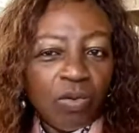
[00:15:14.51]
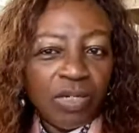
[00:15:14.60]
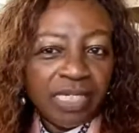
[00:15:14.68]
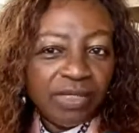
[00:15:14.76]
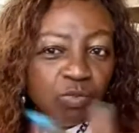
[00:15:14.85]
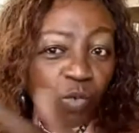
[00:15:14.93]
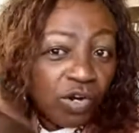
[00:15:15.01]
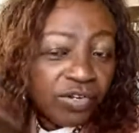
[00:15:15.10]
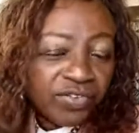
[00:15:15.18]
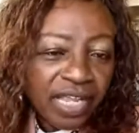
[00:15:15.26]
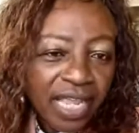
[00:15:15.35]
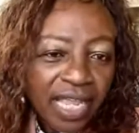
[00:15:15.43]
this
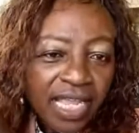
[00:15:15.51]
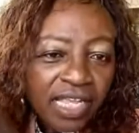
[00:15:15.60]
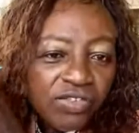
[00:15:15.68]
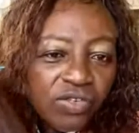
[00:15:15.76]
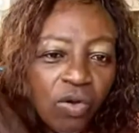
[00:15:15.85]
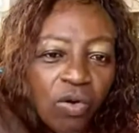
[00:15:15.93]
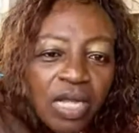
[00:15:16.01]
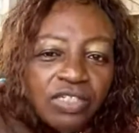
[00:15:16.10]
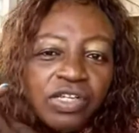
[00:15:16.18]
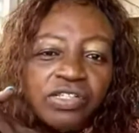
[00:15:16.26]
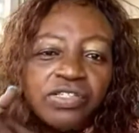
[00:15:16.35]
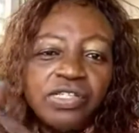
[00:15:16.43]
works? So
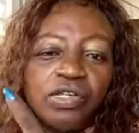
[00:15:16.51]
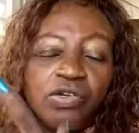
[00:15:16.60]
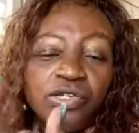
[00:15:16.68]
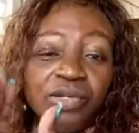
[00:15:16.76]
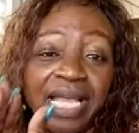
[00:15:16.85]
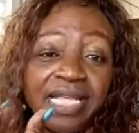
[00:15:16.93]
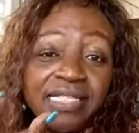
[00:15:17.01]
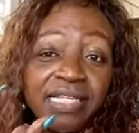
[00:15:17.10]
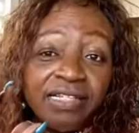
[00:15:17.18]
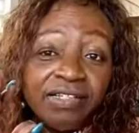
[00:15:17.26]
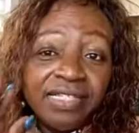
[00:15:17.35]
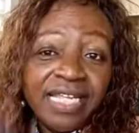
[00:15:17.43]
just so you guys
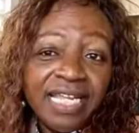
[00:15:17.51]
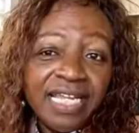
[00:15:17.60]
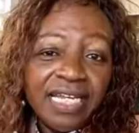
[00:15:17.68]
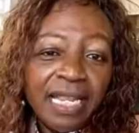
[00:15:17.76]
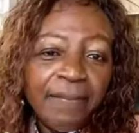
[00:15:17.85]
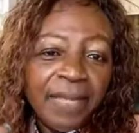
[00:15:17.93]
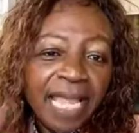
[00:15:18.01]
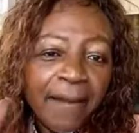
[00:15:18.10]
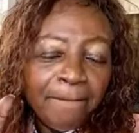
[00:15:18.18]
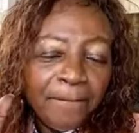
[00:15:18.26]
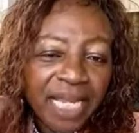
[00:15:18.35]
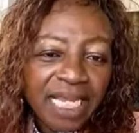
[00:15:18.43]
understand
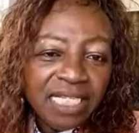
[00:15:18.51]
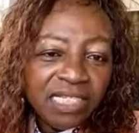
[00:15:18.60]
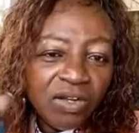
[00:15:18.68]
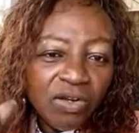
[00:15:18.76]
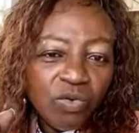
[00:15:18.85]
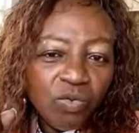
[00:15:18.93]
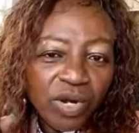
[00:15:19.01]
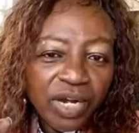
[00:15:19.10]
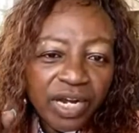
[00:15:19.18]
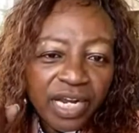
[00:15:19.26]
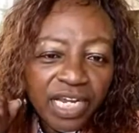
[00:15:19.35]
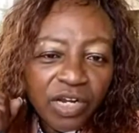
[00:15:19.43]
that based on
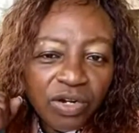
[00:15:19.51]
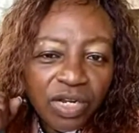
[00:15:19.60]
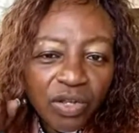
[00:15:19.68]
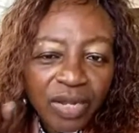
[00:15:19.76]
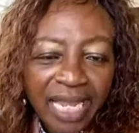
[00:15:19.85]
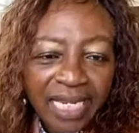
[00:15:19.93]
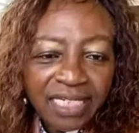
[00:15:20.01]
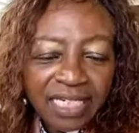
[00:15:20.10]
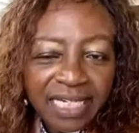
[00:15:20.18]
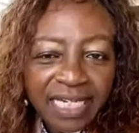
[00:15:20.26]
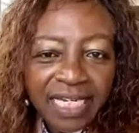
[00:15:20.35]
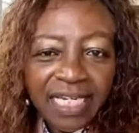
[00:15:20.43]
where your
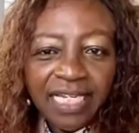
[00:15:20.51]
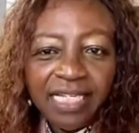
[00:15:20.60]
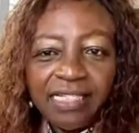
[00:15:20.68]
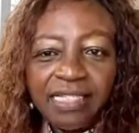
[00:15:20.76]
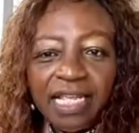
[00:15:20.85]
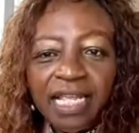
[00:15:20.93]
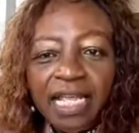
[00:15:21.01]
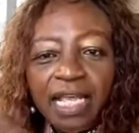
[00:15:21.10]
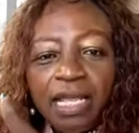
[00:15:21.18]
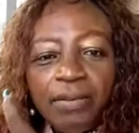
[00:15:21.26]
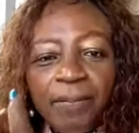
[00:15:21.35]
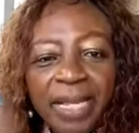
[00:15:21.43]
location is,
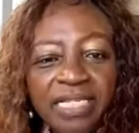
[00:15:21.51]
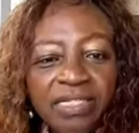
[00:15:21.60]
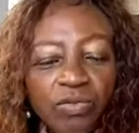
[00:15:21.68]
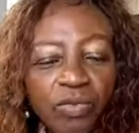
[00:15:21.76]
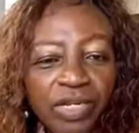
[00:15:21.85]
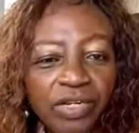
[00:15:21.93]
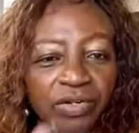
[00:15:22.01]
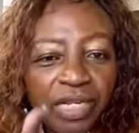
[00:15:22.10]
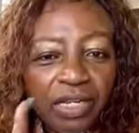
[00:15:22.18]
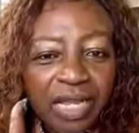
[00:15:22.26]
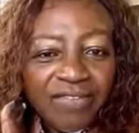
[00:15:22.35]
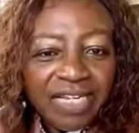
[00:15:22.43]
based on where
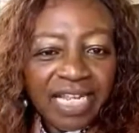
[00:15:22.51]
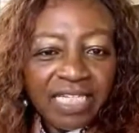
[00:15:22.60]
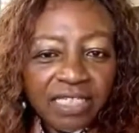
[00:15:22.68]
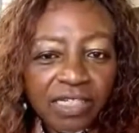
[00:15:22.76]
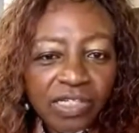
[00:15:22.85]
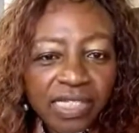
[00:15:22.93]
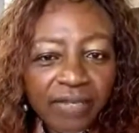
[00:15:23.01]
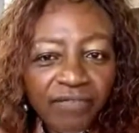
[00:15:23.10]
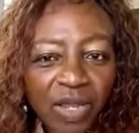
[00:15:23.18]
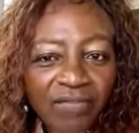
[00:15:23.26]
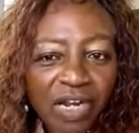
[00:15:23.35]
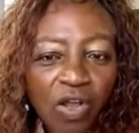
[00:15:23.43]
you have a nexus, if you
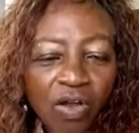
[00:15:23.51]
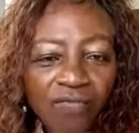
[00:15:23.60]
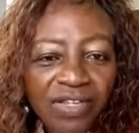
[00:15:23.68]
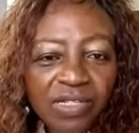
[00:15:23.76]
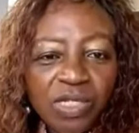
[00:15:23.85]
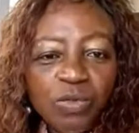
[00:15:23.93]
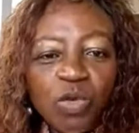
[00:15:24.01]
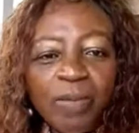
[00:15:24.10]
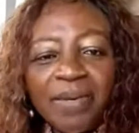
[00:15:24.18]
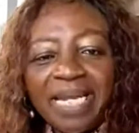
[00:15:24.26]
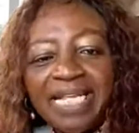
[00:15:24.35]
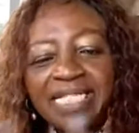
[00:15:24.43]
have an office in one
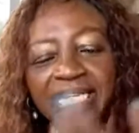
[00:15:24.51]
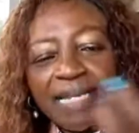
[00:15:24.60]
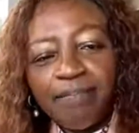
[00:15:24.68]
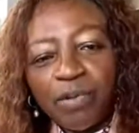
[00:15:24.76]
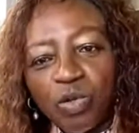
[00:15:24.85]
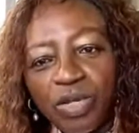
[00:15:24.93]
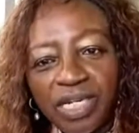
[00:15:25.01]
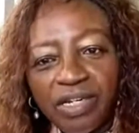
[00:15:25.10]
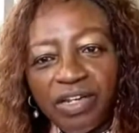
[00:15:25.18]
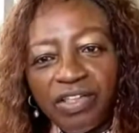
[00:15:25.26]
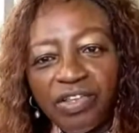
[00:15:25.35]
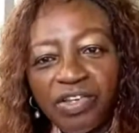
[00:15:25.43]
place and employee in
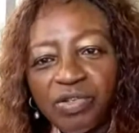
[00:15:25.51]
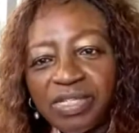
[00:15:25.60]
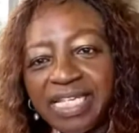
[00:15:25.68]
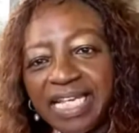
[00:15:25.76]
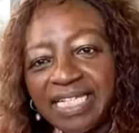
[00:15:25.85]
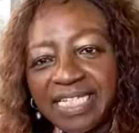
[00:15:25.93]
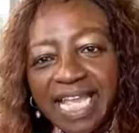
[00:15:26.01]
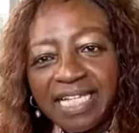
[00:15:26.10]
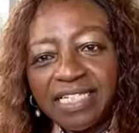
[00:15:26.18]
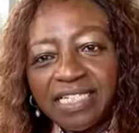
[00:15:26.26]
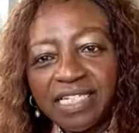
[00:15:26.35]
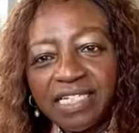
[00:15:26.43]
another, your sales
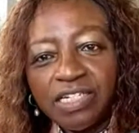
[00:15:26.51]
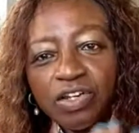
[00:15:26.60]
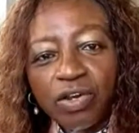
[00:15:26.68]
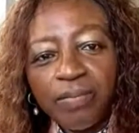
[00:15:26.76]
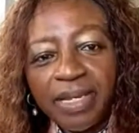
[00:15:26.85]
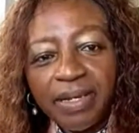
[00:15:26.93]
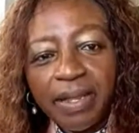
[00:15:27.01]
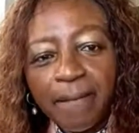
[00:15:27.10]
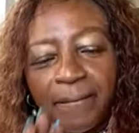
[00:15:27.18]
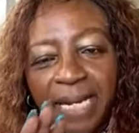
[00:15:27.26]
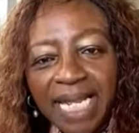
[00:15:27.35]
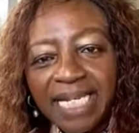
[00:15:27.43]
taxes are determined
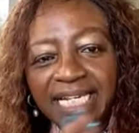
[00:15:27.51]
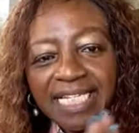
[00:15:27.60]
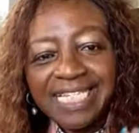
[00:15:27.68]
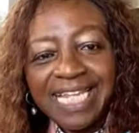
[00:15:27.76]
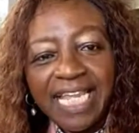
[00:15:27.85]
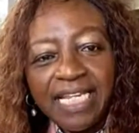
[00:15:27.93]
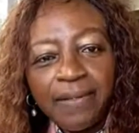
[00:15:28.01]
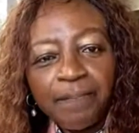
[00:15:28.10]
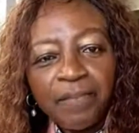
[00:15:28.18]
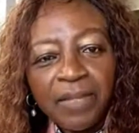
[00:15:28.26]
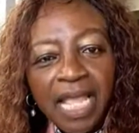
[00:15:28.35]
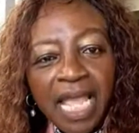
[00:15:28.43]
by that state.
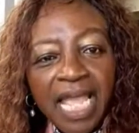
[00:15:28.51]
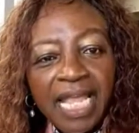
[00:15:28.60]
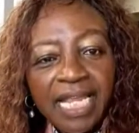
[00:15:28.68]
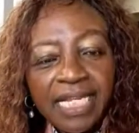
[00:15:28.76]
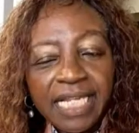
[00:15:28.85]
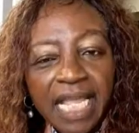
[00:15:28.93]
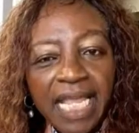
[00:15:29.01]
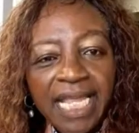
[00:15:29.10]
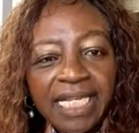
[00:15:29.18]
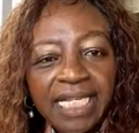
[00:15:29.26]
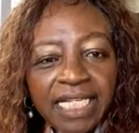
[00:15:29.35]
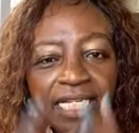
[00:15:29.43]
And
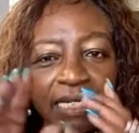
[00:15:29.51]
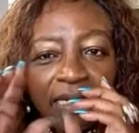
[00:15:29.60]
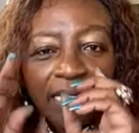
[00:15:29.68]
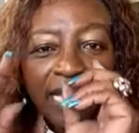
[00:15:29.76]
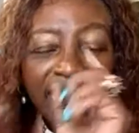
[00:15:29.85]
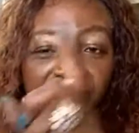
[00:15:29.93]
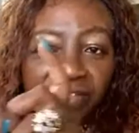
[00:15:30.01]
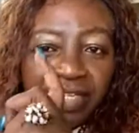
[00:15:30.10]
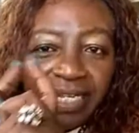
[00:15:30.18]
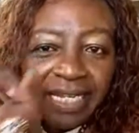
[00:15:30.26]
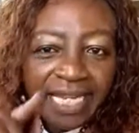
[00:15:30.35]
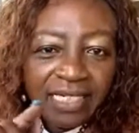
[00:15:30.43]
it gets
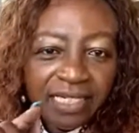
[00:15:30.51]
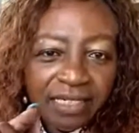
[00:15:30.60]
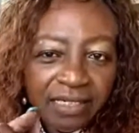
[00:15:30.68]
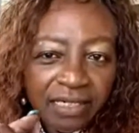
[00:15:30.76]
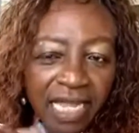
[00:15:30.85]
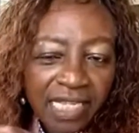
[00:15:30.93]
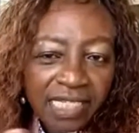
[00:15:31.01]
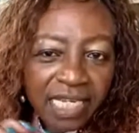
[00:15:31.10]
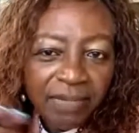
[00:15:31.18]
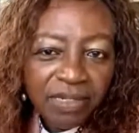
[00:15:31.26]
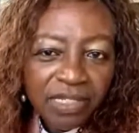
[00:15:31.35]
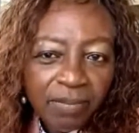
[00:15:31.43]
collected, guys.
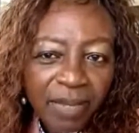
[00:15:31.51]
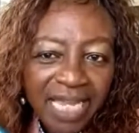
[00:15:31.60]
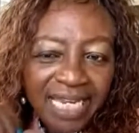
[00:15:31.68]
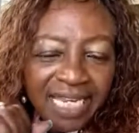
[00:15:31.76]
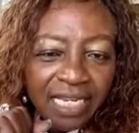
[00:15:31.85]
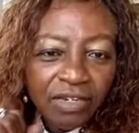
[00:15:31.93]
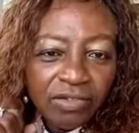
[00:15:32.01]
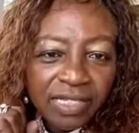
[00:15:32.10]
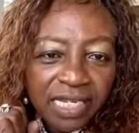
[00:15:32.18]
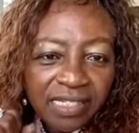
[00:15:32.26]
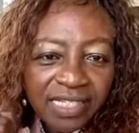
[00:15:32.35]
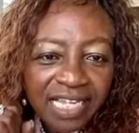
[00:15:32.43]
Keep this in mind. Your
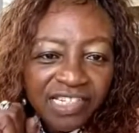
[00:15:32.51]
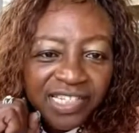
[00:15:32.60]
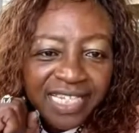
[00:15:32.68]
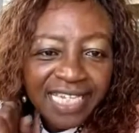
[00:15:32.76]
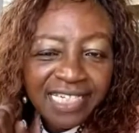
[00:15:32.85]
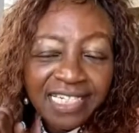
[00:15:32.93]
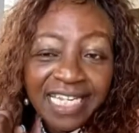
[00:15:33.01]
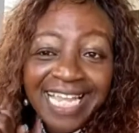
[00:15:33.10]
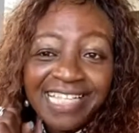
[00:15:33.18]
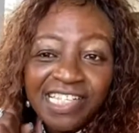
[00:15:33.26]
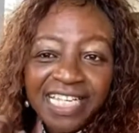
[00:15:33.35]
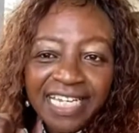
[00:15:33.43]
sales taxes
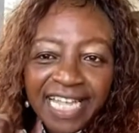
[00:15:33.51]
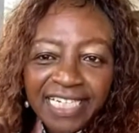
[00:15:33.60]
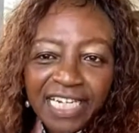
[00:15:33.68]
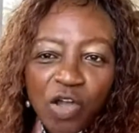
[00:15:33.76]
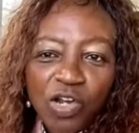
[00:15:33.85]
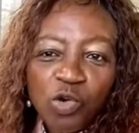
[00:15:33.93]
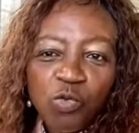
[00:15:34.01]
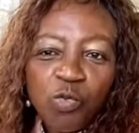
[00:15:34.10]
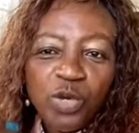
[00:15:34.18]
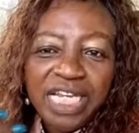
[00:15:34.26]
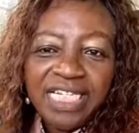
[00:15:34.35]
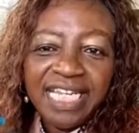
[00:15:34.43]
gets collected on the
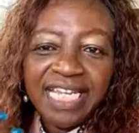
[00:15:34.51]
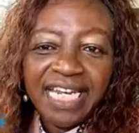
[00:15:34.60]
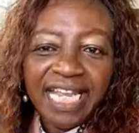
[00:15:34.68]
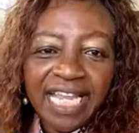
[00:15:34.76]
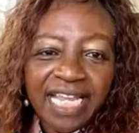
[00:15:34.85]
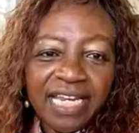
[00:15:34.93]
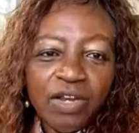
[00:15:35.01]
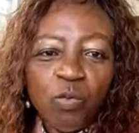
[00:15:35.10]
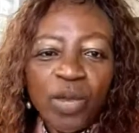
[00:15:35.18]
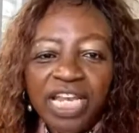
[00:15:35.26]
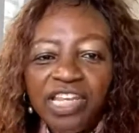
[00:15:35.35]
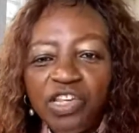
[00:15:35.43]
retail end.
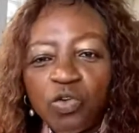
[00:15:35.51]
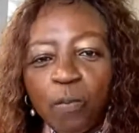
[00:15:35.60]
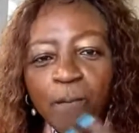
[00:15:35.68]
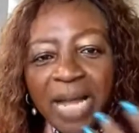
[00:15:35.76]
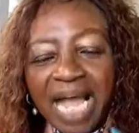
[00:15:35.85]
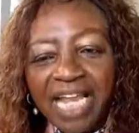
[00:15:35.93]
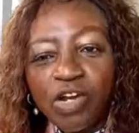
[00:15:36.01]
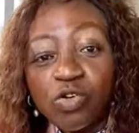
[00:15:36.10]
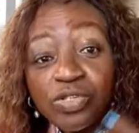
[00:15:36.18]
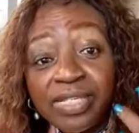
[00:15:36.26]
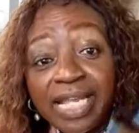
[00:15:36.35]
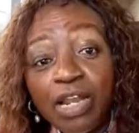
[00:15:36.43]
When you buy or
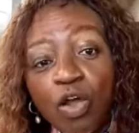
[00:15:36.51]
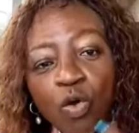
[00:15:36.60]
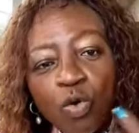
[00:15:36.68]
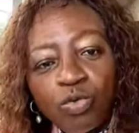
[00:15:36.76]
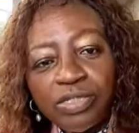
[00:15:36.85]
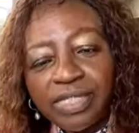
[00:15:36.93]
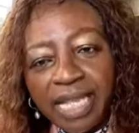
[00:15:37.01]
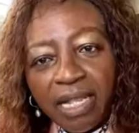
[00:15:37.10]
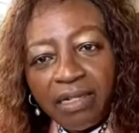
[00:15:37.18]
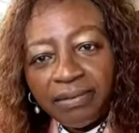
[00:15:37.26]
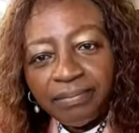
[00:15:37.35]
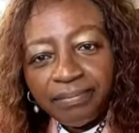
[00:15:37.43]
sell
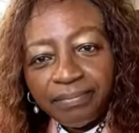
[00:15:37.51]
wholesale,